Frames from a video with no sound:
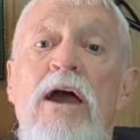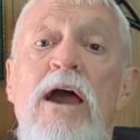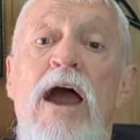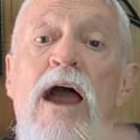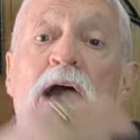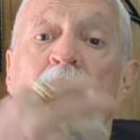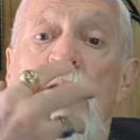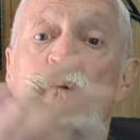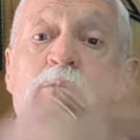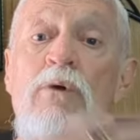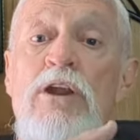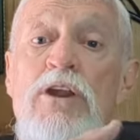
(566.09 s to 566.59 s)

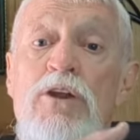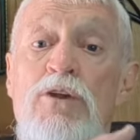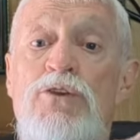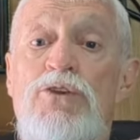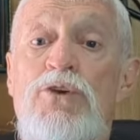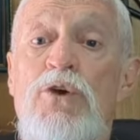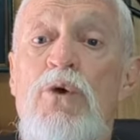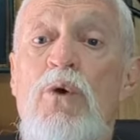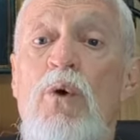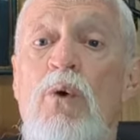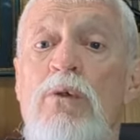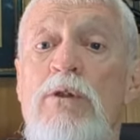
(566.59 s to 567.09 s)
And when you
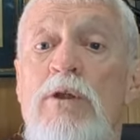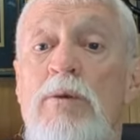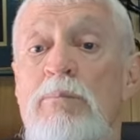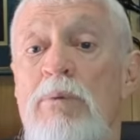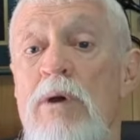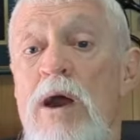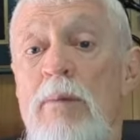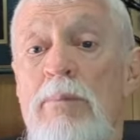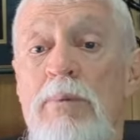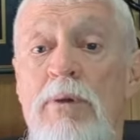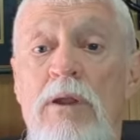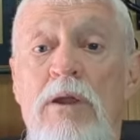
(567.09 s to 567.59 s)
do hold it
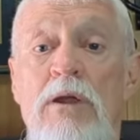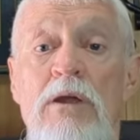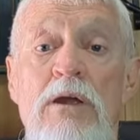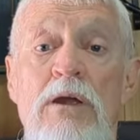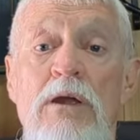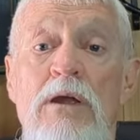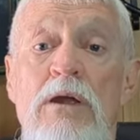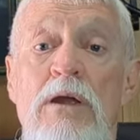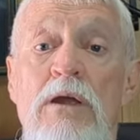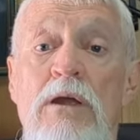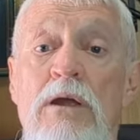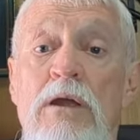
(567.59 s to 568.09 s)
proper,
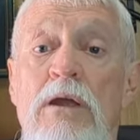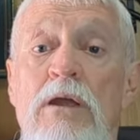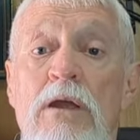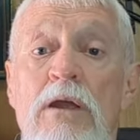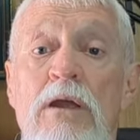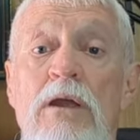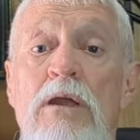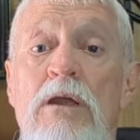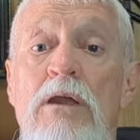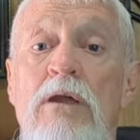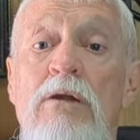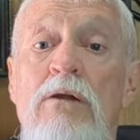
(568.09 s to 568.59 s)

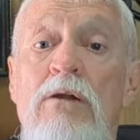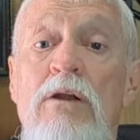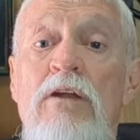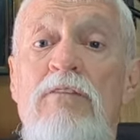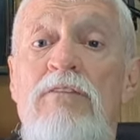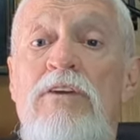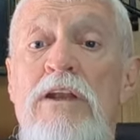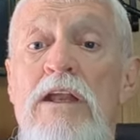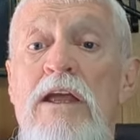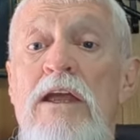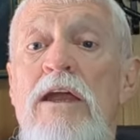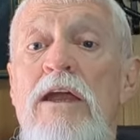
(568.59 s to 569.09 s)
you don't
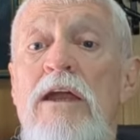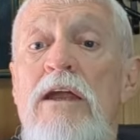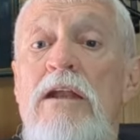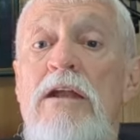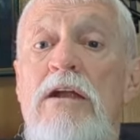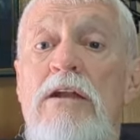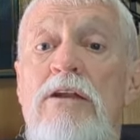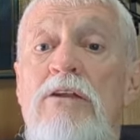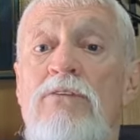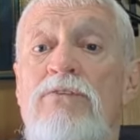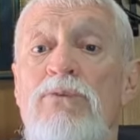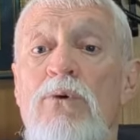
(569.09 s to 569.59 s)
even need
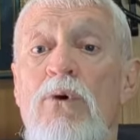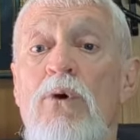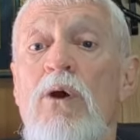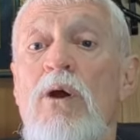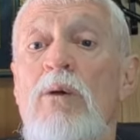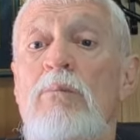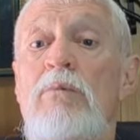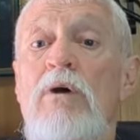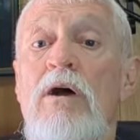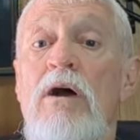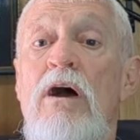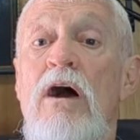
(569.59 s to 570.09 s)
to
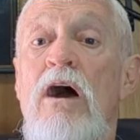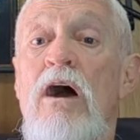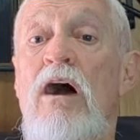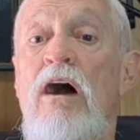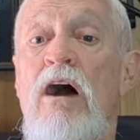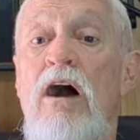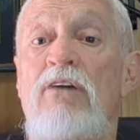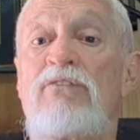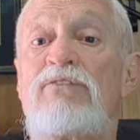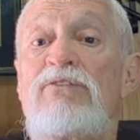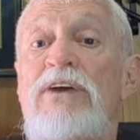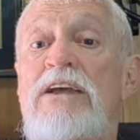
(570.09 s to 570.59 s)
form
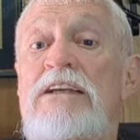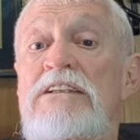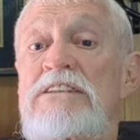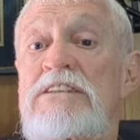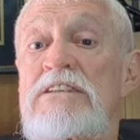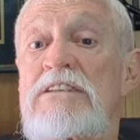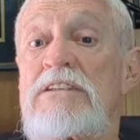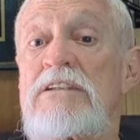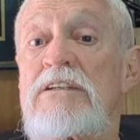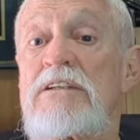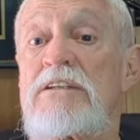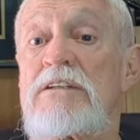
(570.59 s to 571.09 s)
a
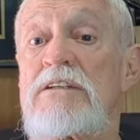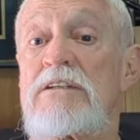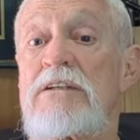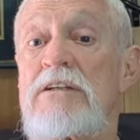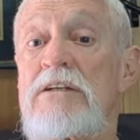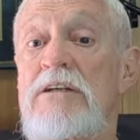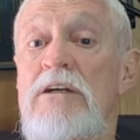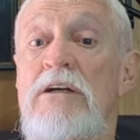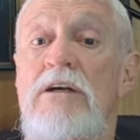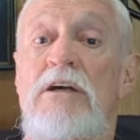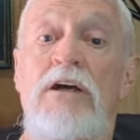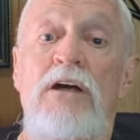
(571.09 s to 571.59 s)
fist.
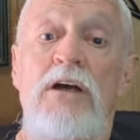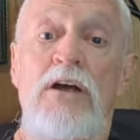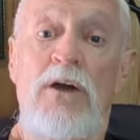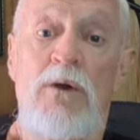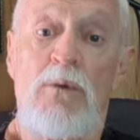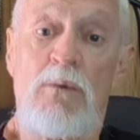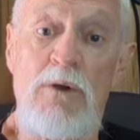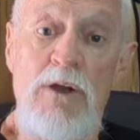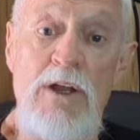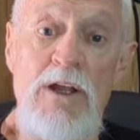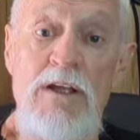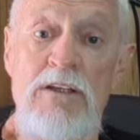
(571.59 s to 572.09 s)

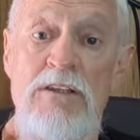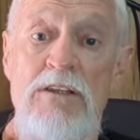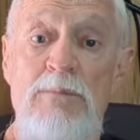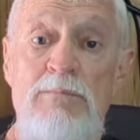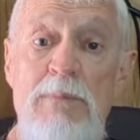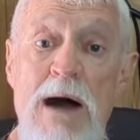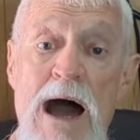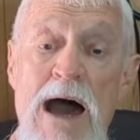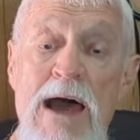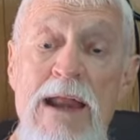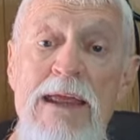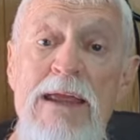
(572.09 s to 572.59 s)
When you hit the
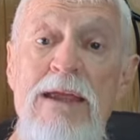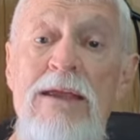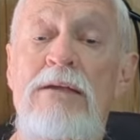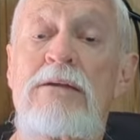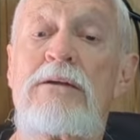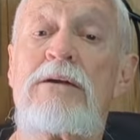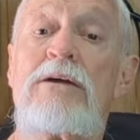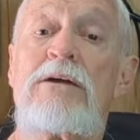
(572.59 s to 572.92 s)
body,